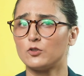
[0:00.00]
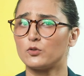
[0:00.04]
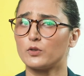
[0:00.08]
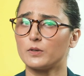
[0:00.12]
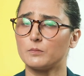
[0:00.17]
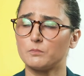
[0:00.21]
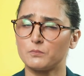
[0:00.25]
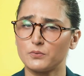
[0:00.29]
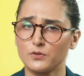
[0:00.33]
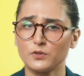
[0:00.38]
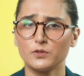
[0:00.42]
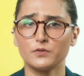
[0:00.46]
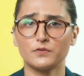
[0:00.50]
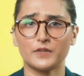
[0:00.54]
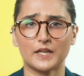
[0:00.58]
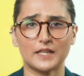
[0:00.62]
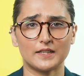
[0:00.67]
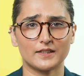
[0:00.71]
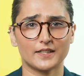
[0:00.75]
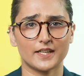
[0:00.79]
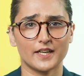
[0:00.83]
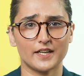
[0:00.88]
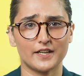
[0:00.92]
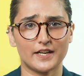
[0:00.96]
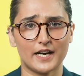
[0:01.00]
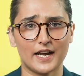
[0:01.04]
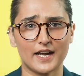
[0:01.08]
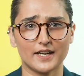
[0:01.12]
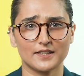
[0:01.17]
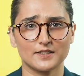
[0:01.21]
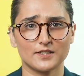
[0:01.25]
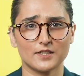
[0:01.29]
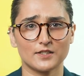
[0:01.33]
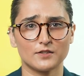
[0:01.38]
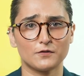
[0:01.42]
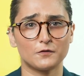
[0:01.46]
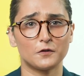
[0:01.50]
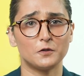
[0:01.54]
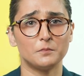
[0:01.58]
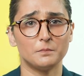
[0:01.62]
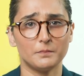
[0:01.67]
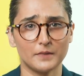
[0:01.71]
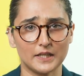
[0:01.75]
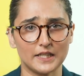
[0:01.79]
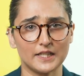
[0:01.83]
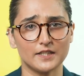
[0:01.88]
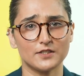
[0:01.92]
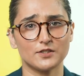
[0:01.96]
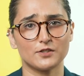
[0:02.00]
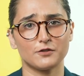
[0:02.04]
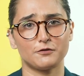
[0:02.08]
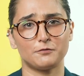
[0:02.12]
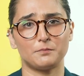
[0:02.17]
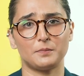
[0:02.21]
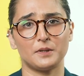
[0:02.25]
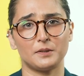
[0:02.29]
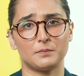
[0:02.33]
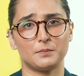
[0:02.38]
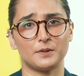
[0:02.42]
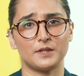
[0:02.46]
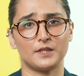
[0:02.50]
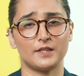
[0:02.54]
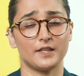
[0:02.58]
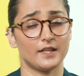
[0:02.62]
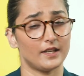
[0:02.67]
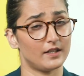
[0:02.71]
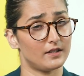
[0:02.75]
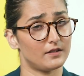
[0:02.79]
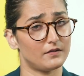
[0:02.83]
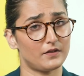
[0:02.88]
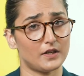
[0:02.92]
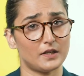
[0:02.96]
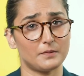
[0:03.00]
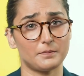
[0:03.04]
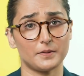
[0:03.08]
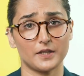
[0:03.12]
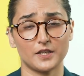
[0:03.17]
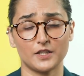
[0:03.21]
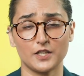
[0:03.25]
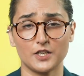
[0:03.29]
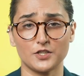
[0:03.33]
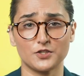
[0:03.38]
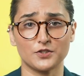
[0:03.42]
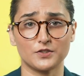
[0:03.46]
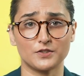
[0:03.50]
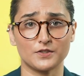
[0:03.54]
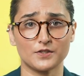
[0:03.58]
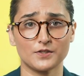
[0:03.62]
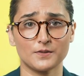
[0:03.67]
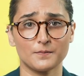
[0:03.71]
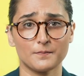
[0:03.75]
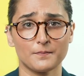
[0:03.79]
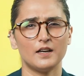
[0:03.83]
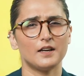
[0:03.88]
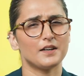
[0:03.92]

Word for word: to improve healthcare access for millions of people in developing nations.